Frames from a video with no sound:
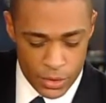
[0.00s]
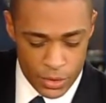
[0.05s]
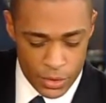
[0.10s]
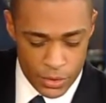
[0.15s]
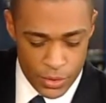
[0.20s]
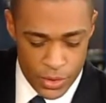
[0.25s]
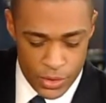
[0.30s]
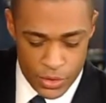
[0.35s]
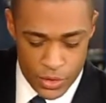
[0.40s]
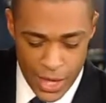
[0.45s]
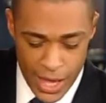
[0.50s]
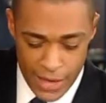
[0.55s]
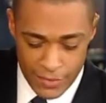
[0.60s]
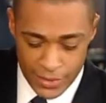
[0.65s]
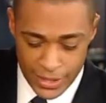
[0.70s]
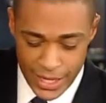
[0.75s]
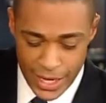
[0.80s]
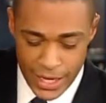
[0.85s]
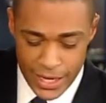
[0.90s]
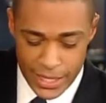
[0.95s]
you
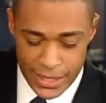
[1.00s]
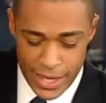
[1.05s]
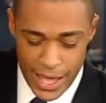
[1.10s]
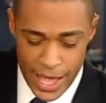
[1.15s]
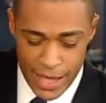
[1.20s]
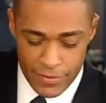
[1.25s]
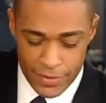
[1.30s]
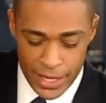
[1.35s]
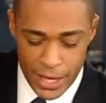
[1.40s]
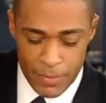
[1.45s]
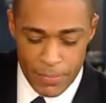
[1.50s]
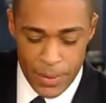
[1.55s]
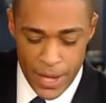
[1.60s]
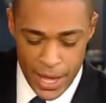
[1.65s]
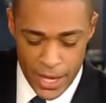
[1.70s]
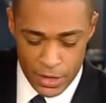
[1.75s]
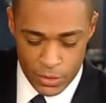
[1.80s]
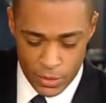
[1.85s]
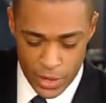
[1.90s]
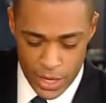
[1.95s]
advocated having a
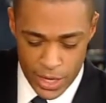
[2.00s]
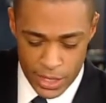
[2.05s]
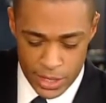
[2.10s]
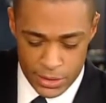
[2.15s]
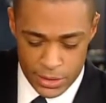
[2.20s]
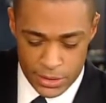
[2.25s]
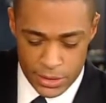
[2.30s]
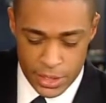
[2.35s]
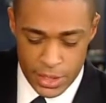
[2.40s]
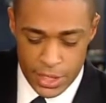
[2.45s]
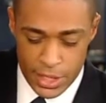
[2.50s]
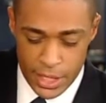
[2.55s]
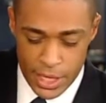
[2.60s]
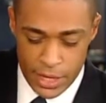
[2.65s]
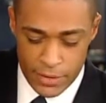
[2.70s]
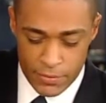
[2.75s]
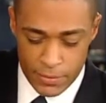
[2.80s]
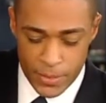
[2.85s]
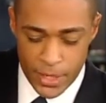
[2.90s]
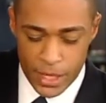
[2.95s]
pay raise
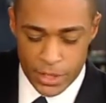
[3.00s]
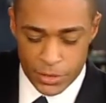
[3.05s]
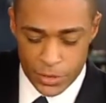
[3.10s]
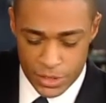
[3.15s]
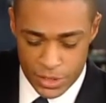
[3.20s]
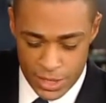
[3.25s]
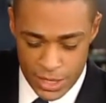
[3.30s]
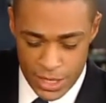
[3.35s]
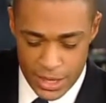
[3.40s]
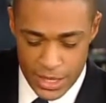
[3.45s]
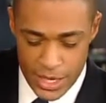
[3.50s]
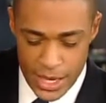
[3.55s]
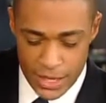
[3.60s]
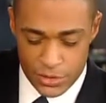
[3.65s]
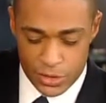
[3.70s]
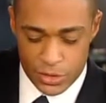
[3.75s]
from $110,000 to